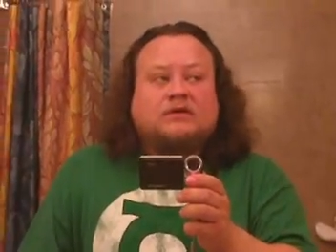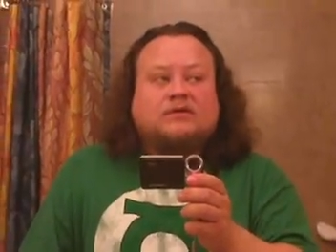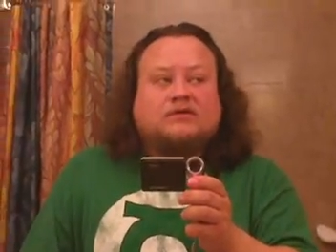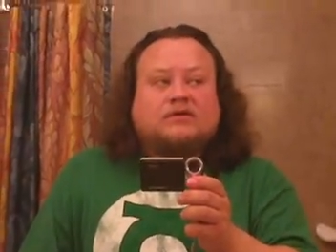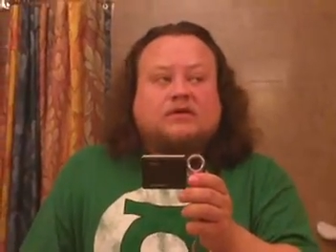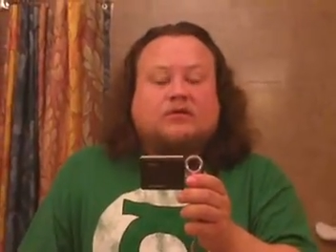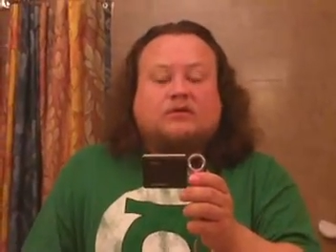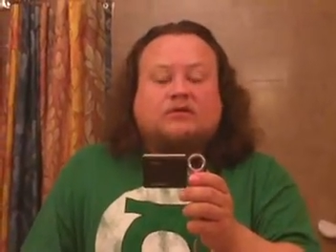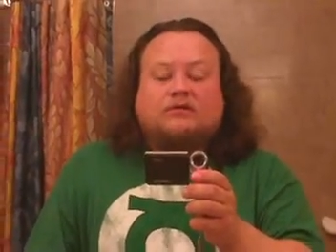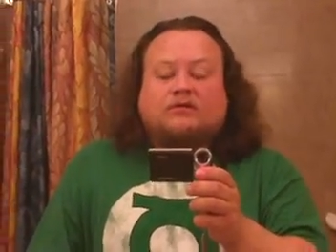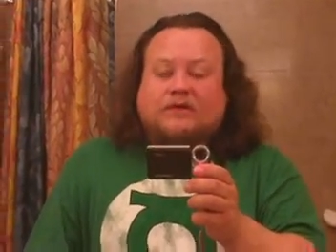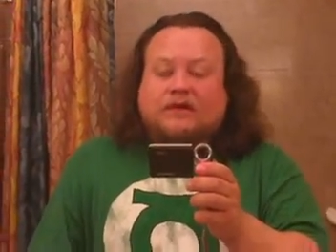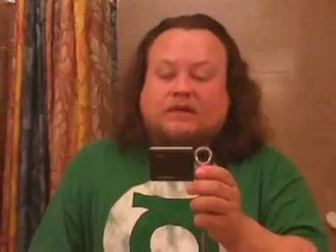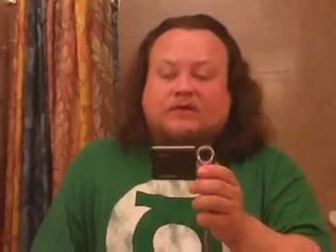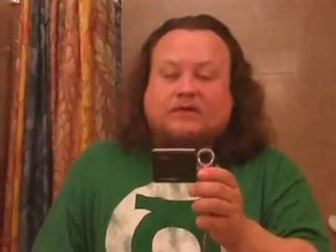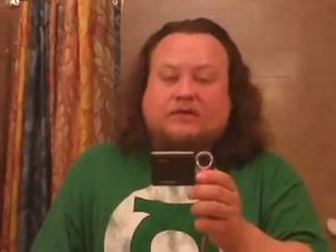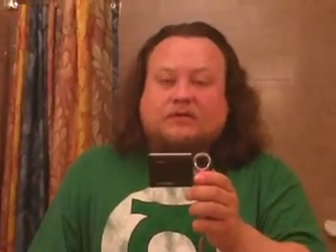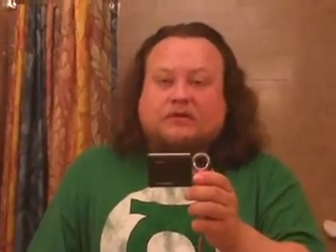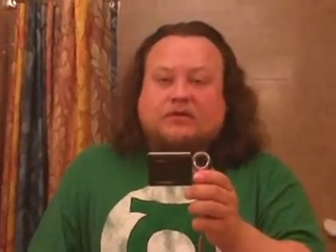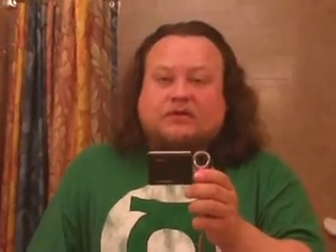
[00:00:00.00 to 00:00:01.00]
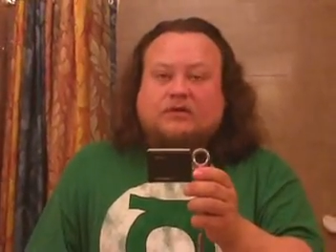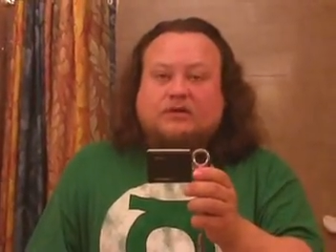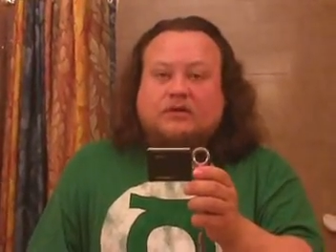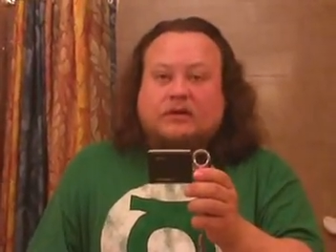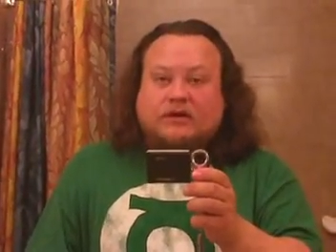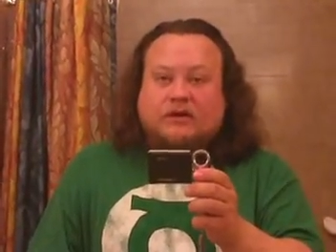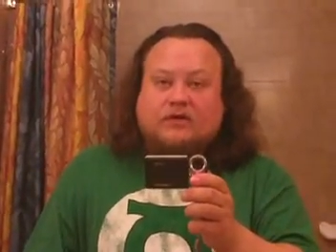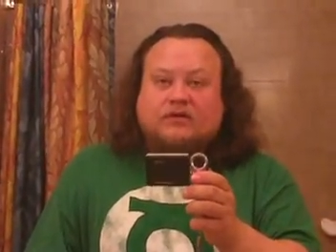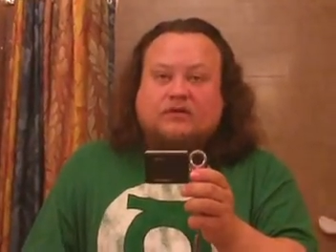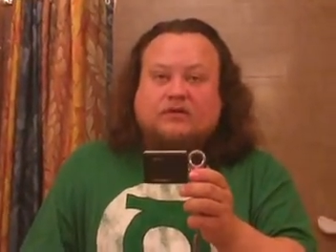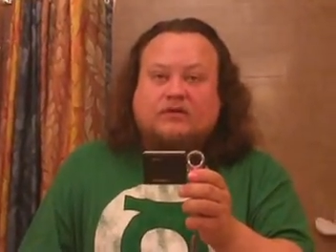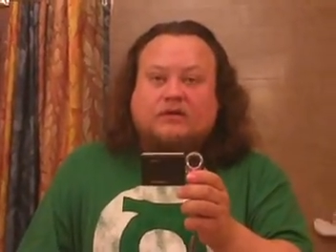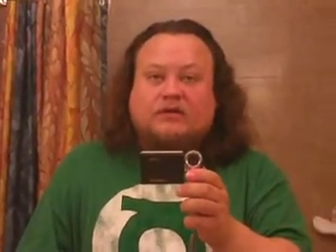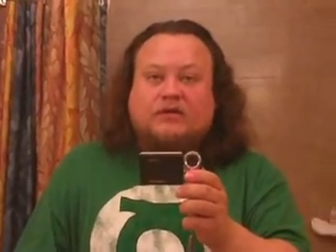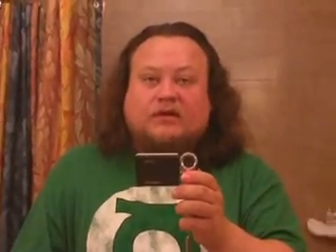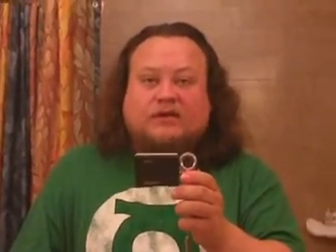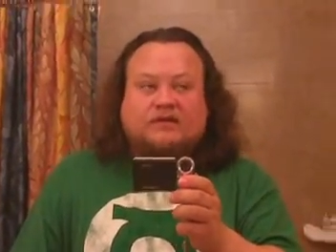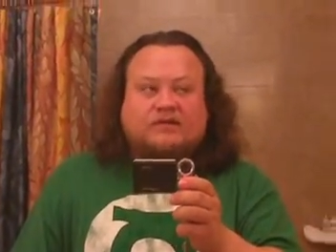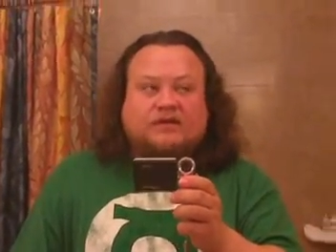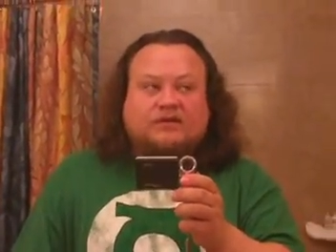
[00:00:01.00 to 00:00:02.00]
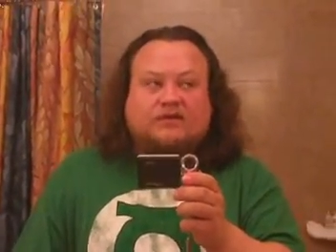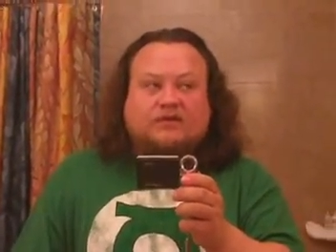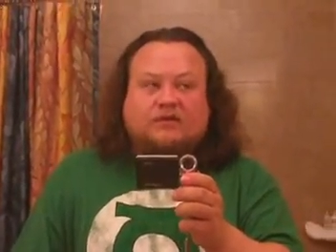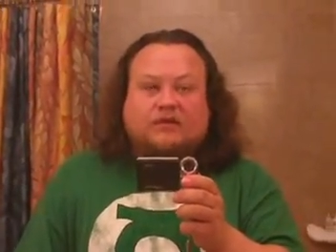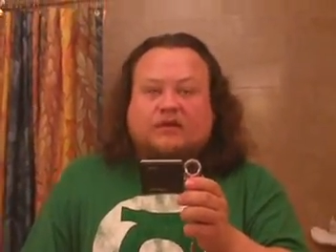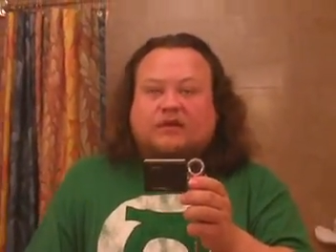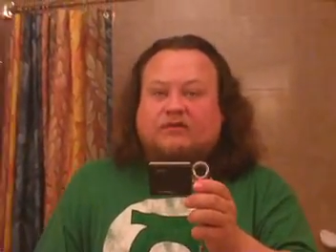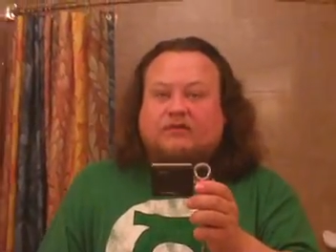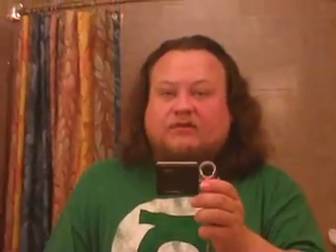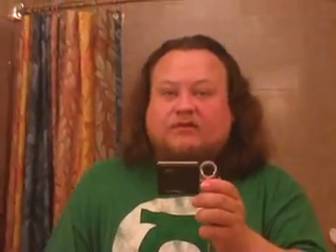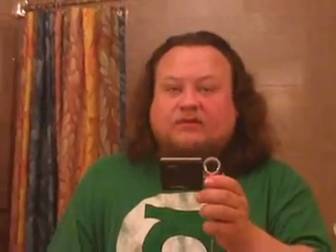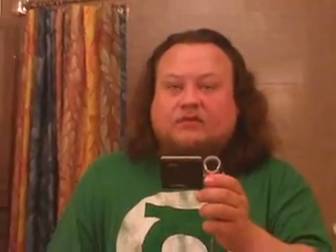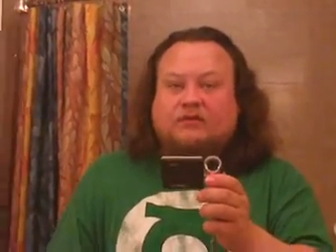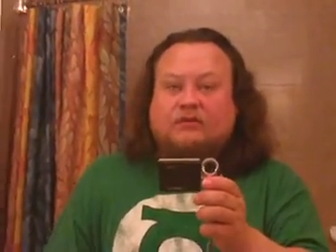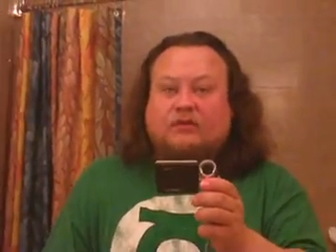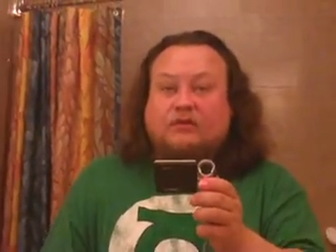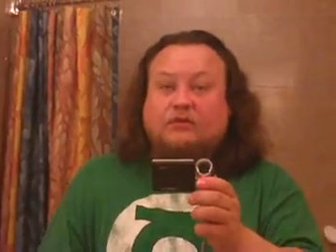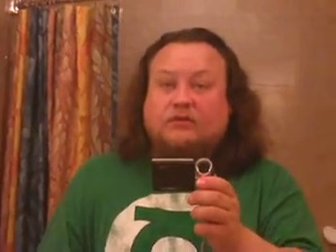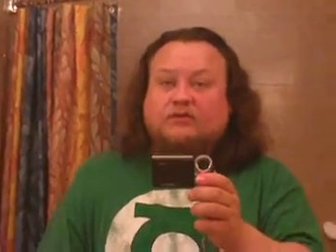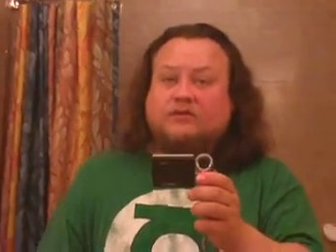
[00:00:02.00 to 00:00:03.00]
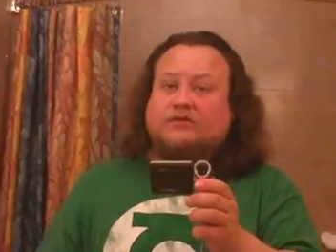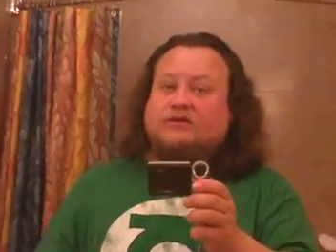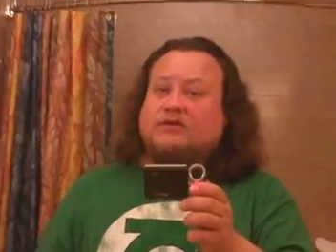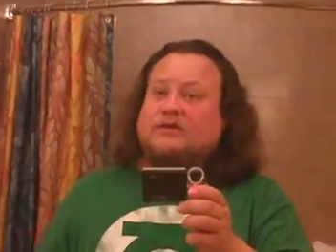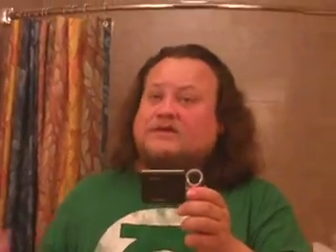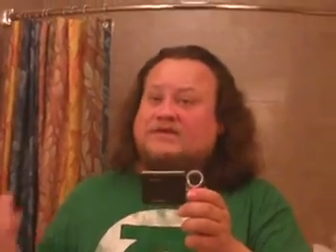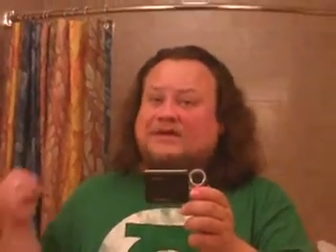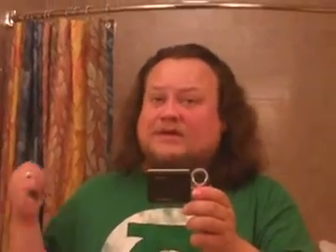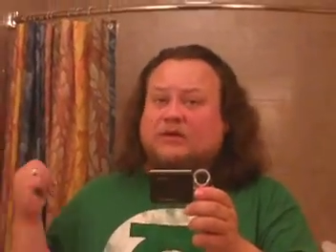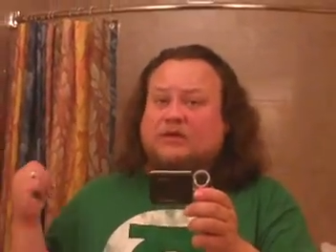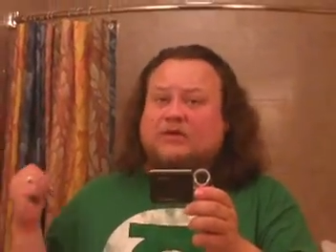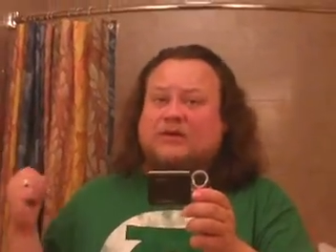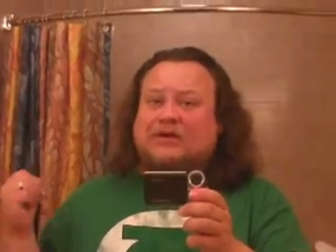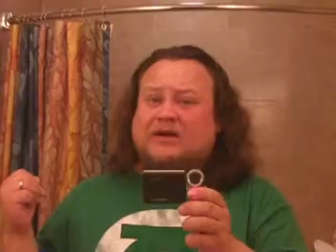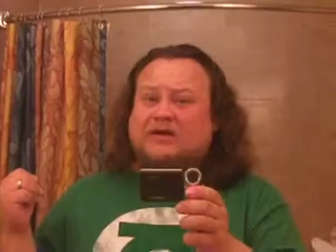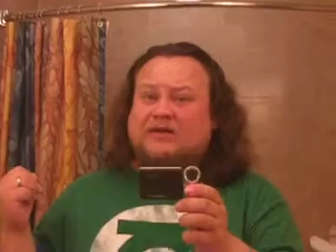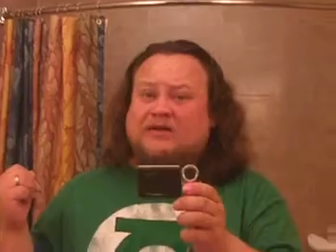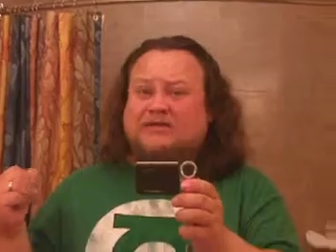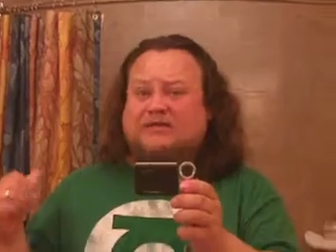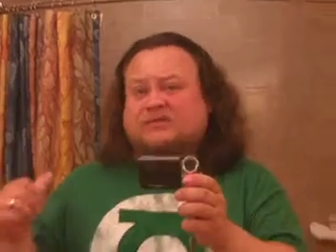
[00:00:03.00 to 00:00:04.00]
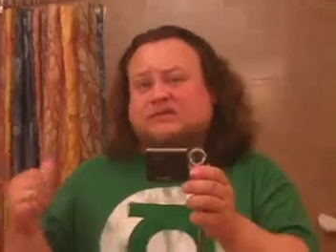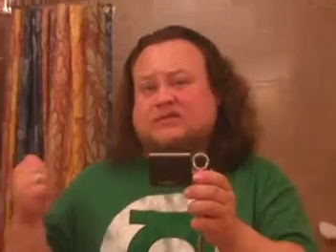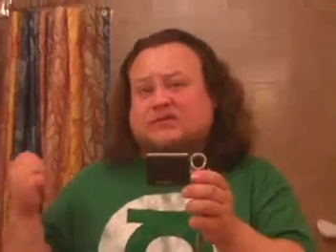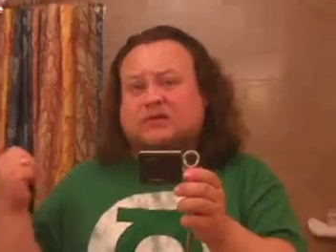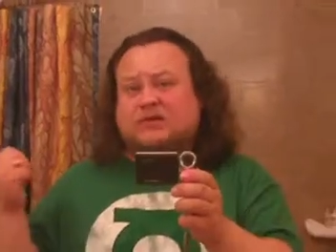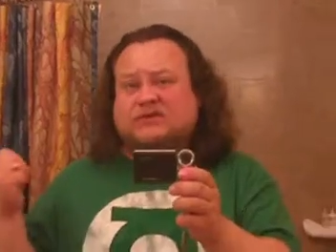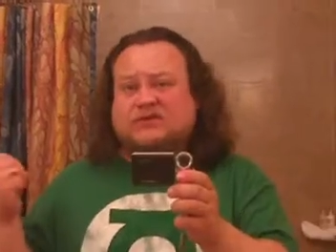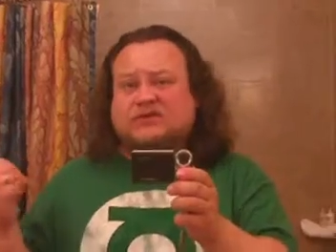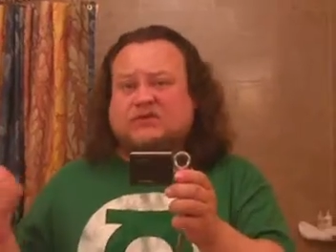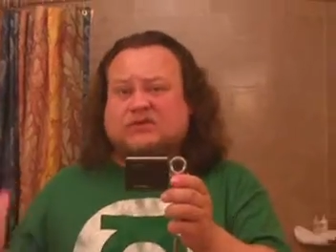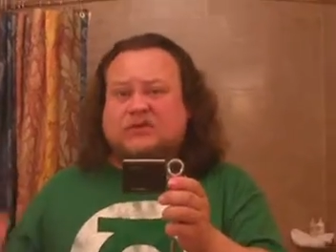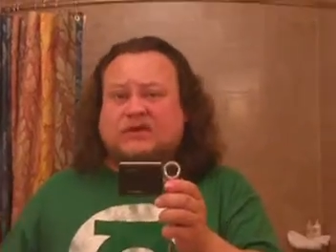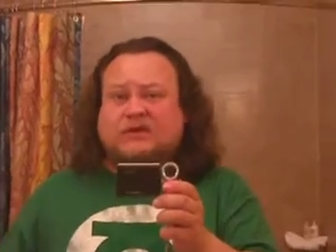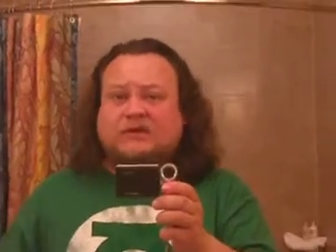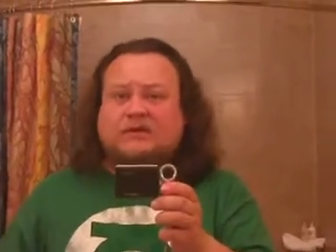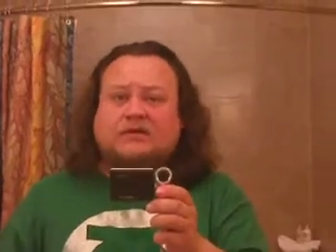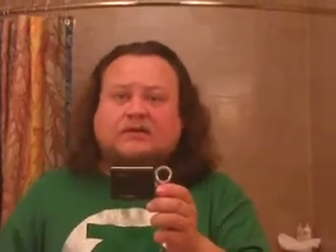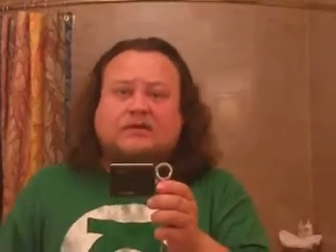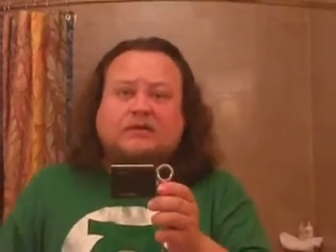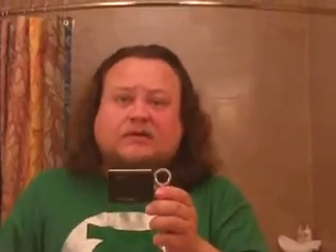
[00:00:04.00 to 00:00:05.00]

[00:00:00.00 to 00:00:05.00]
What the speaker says: So finally, we're here. And like I said, it's a little after two. The girls are at the casino here. It's across the street.